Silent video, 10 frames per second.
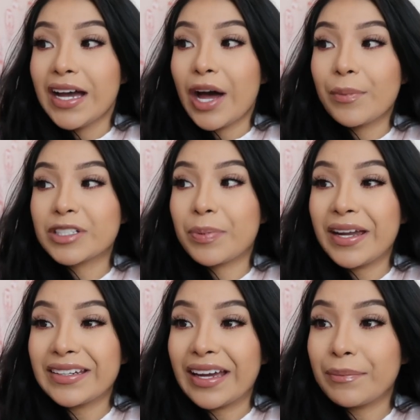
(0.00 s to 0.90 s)
how much
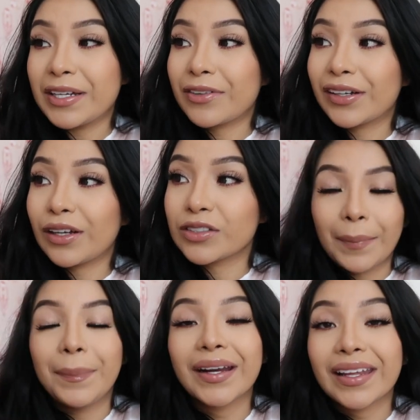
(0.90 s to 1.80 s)
pain I'm in right now.
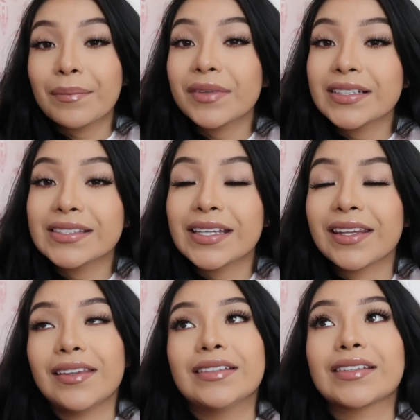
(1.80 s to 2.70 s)
But I am gonna say
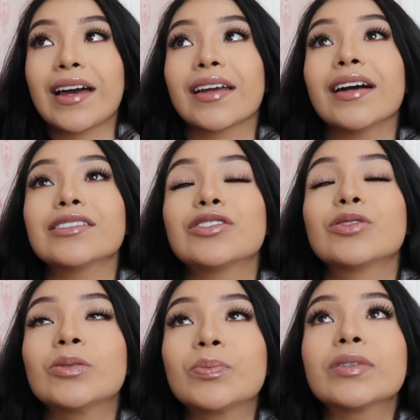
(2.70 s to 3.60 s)
this, I got
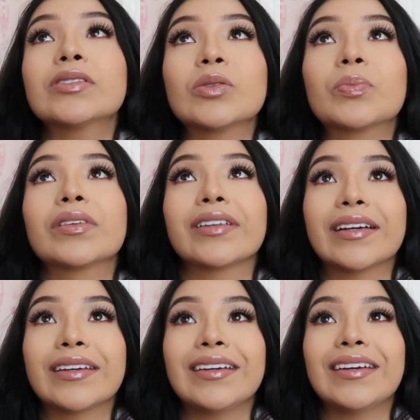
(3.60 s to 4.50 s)
super
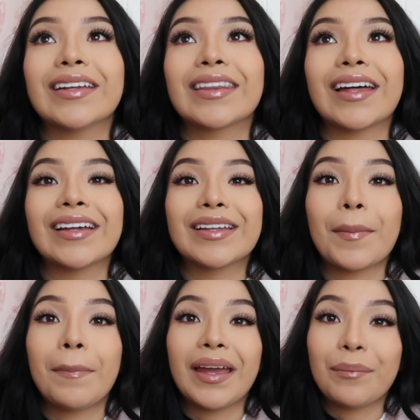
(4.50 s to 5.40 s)
lucky that
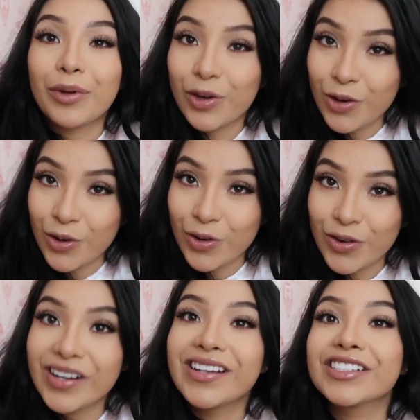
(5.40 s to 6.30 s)
baby girl,